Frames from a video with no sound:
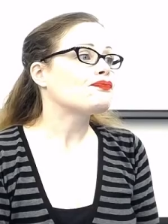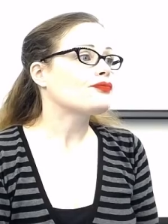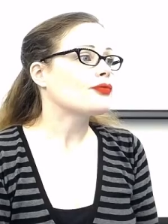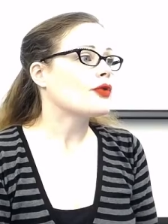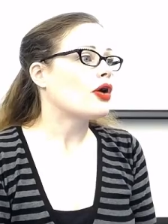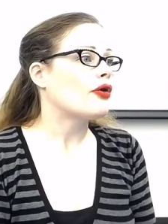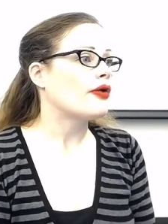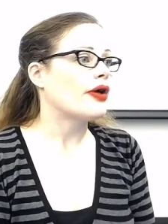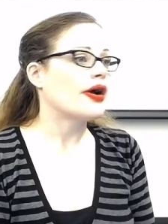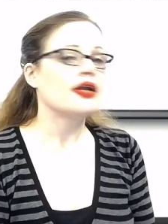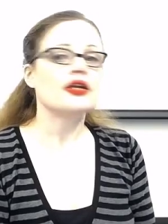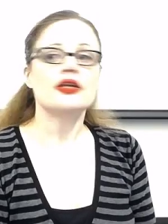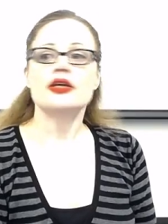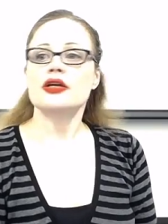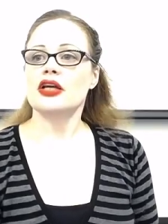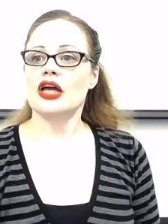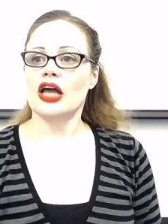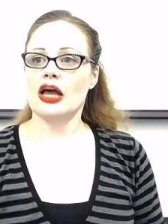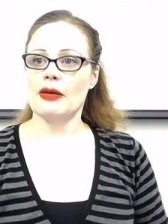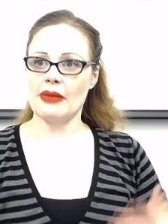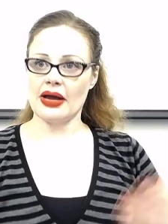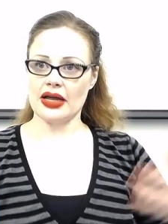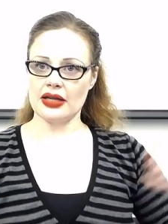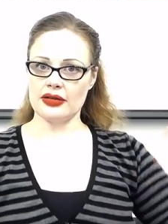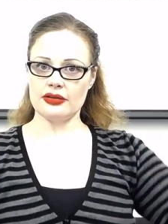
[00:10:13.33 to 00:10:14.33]
All right?
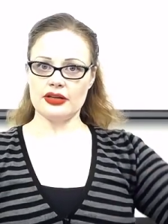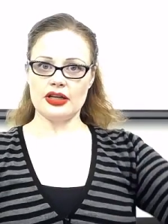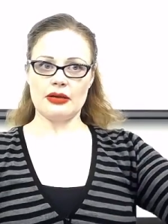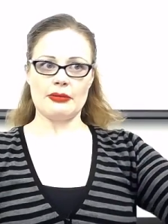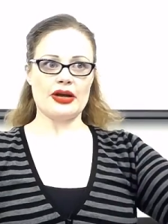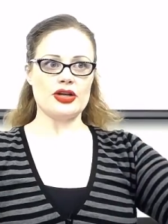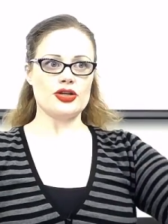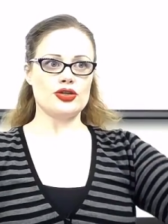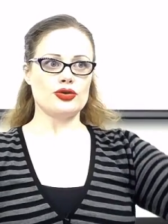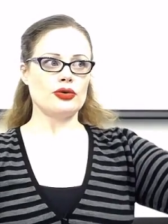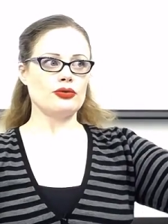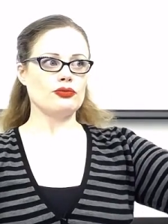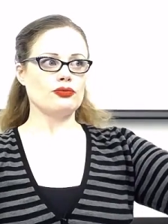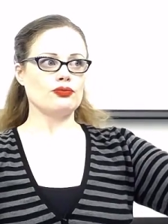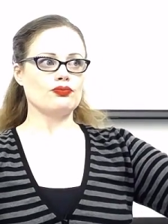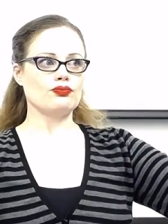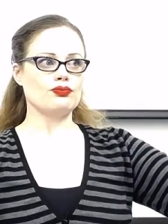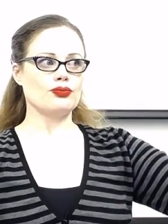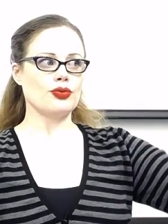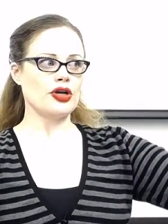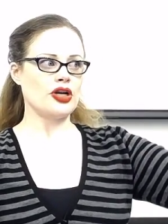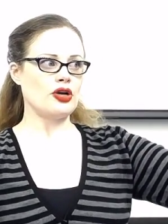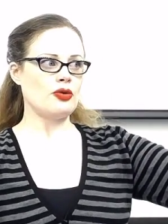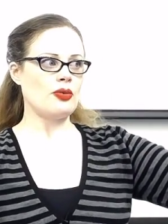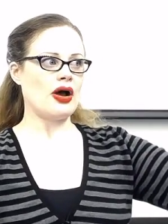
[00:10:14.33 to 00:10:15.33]
Am I am I doing
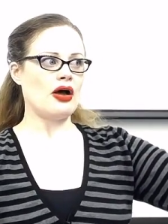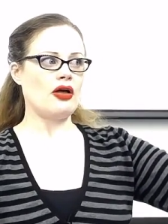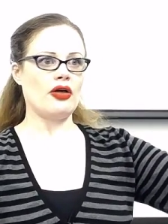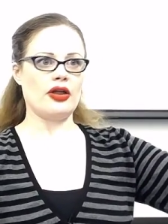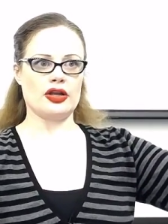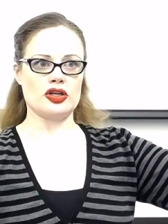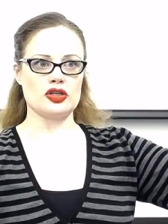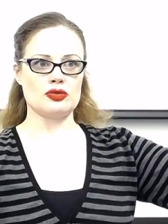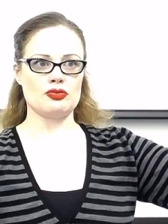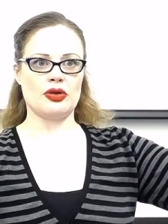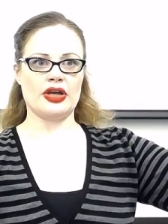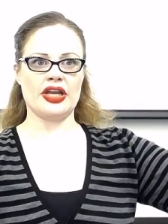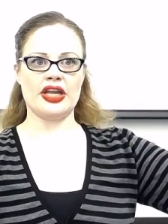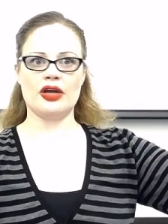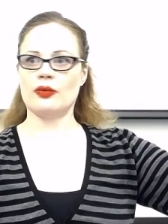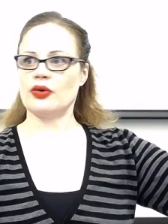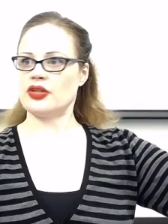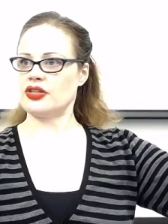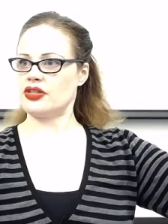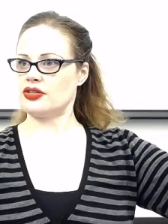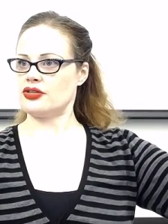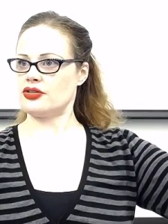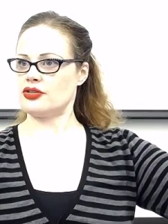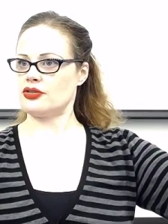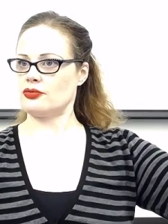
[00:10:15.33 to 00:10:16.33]
pretty well on explaining
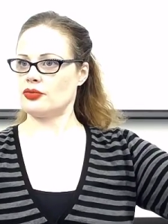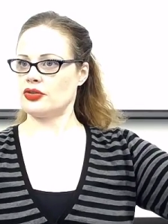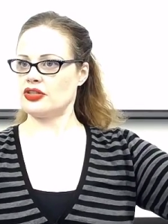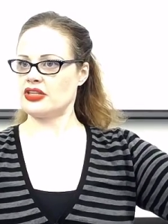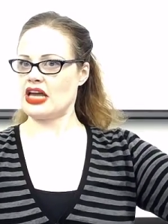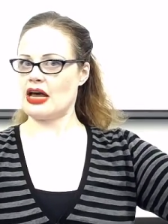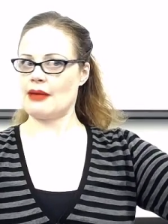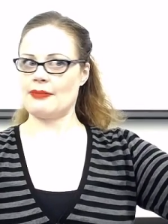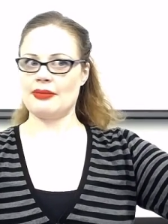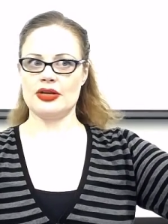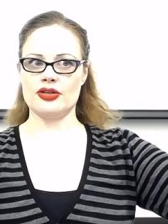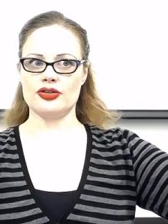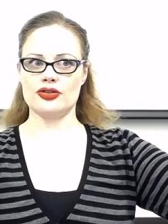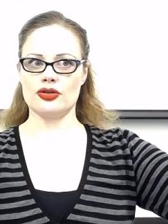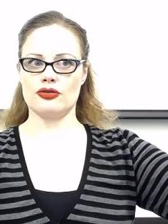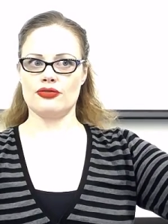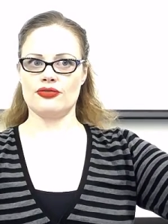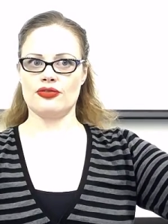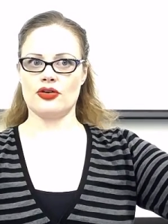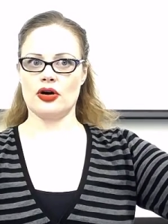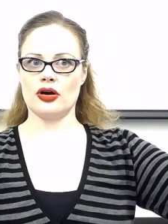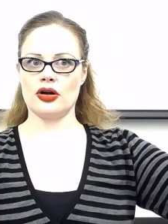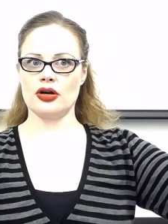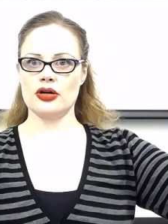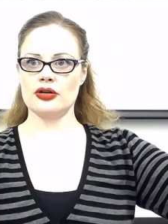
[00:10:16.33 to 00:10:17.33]
what this what's happening so
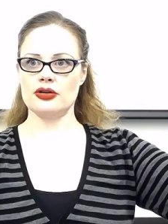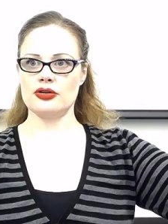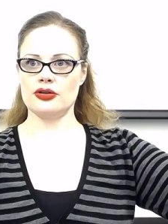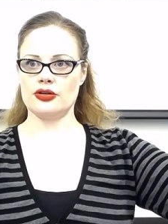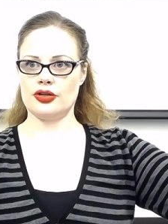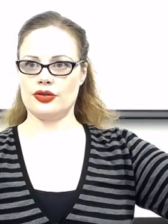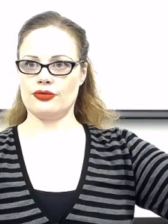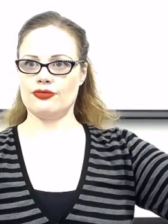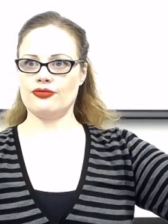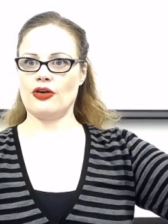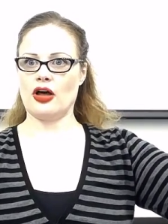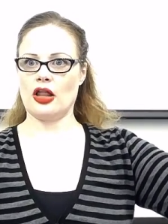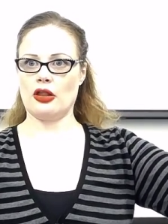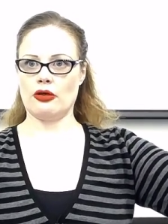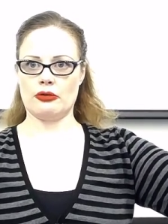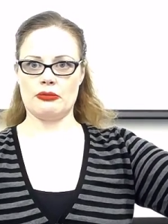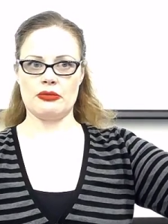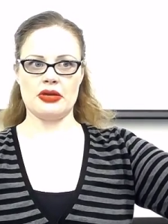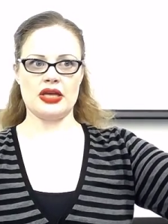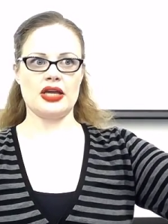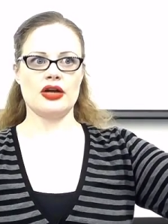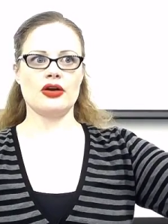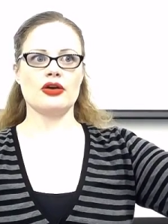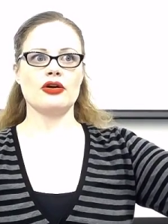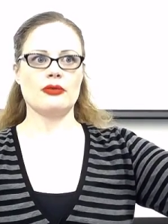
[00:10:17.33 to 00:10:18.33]
far? Are you following
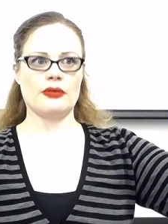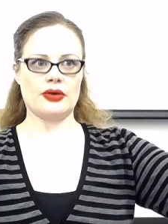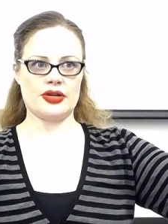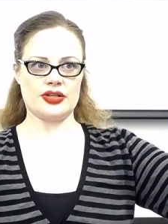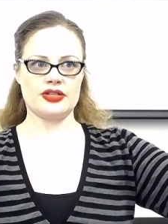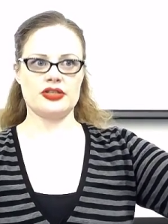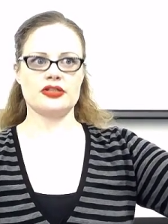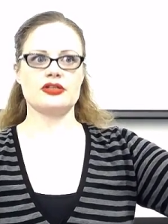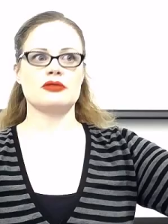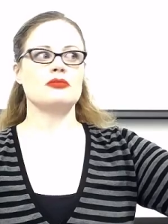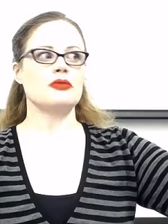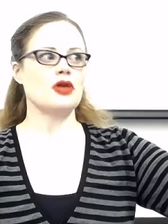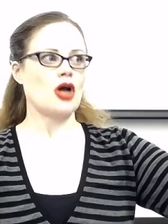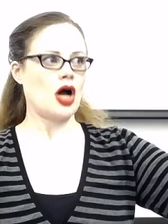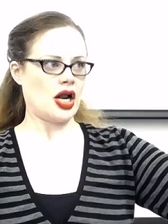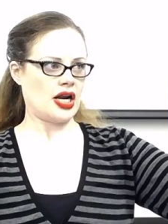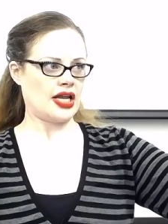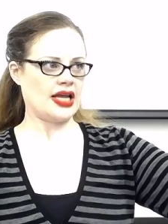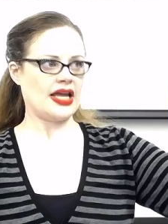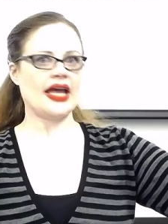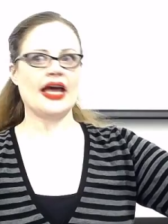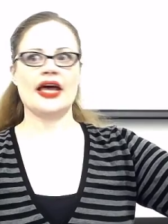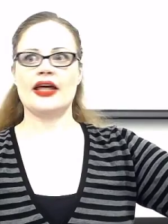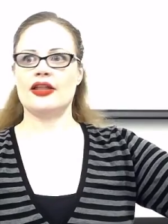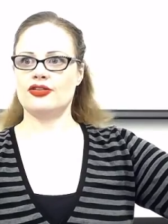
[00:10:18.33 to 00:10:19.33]
me here? I want to see some
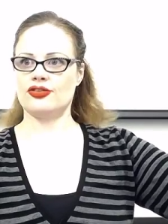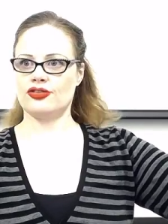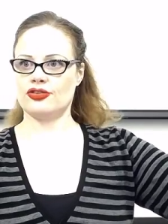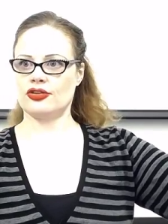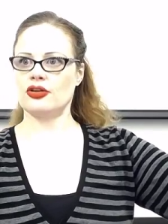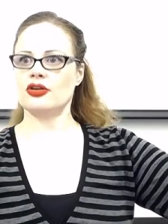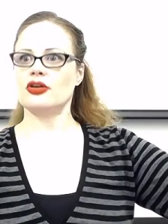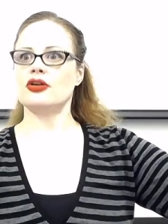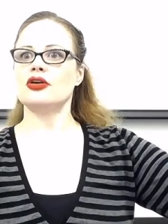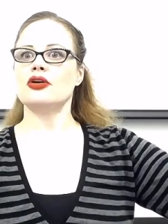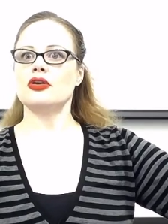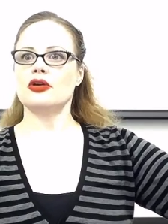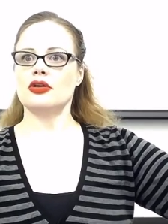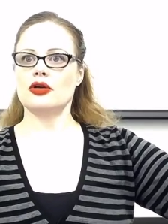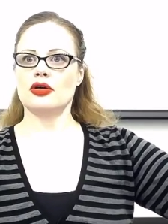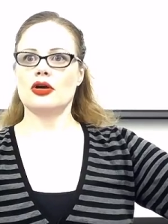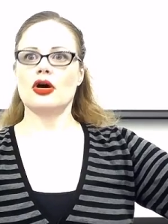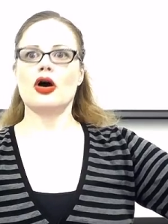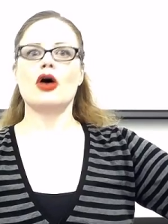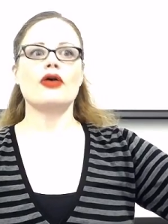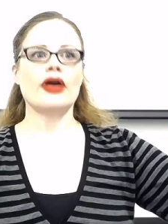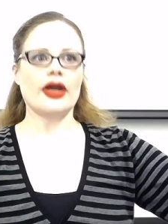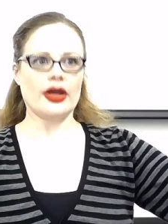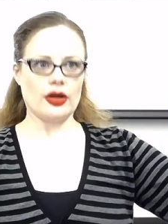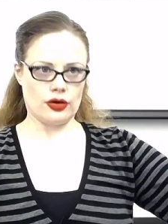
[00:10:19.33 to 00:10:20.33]
nodding heads.
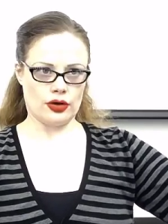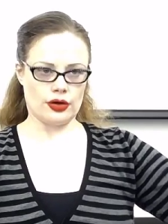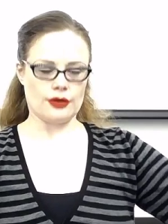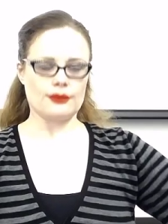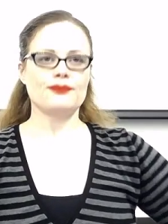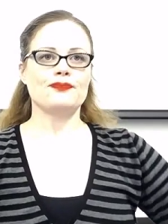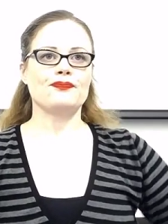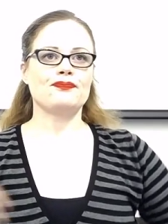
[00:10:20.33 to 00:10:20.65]
Okay, good.